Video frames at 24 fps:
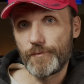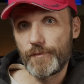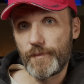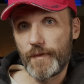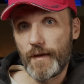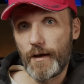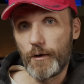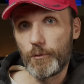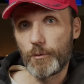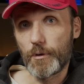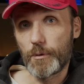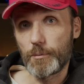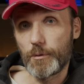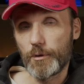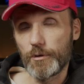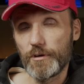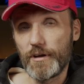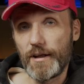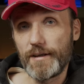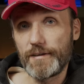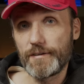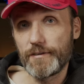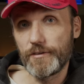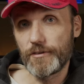Now, what about
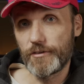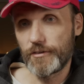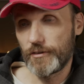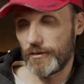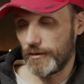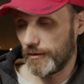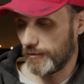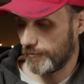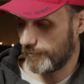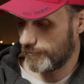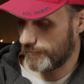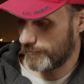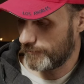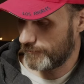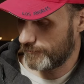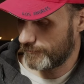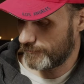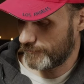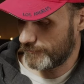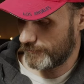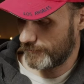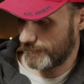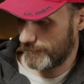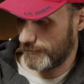latency?
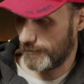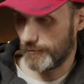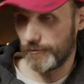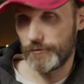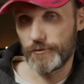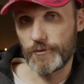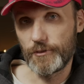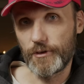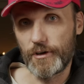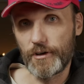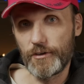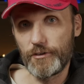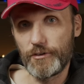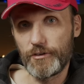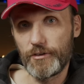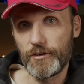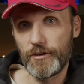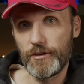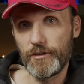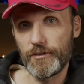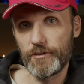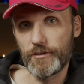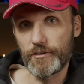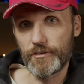you can
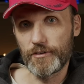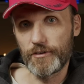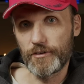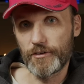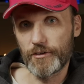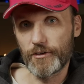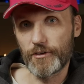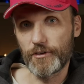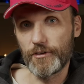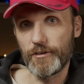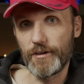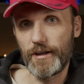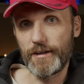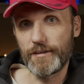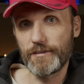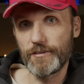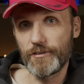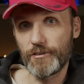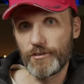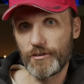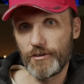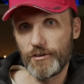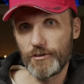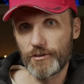see this is the sort of
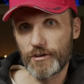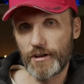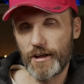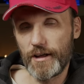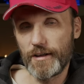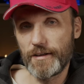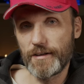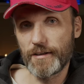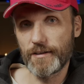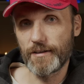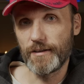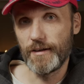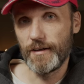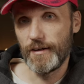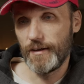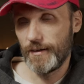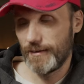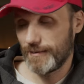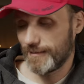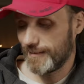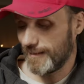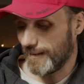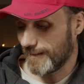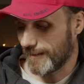latency you're getting.
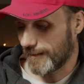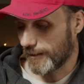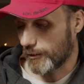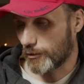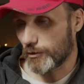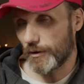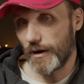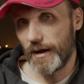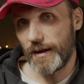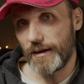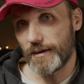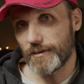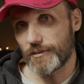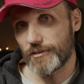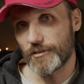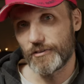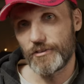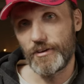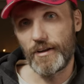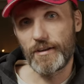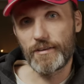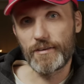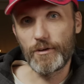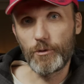It's not the greatest,
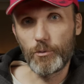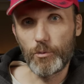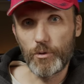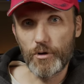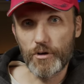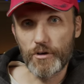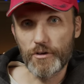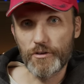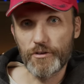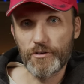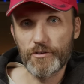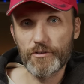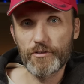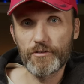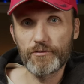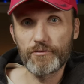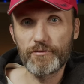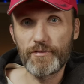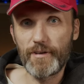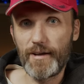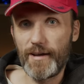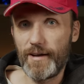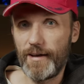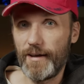it's not the worst.
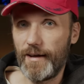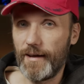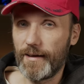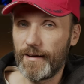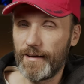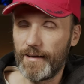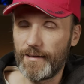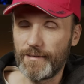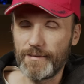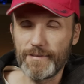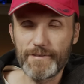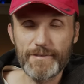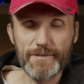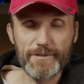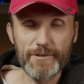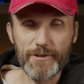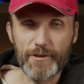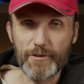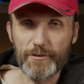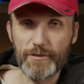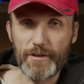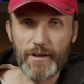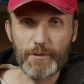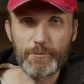Uh, again, it's
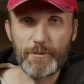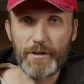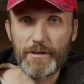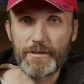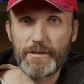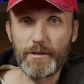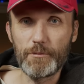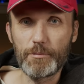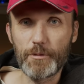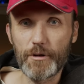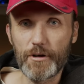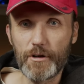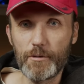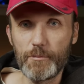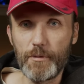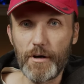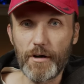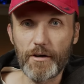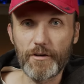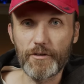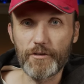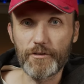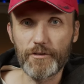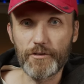sort of like my typical
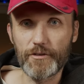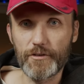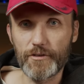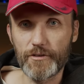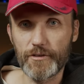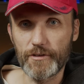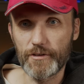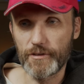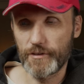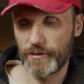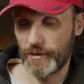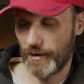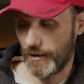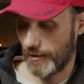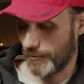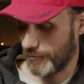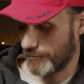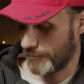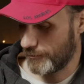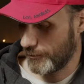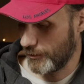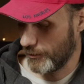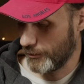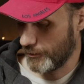monitors uh, that
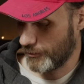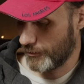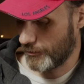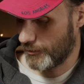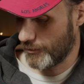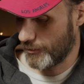I've used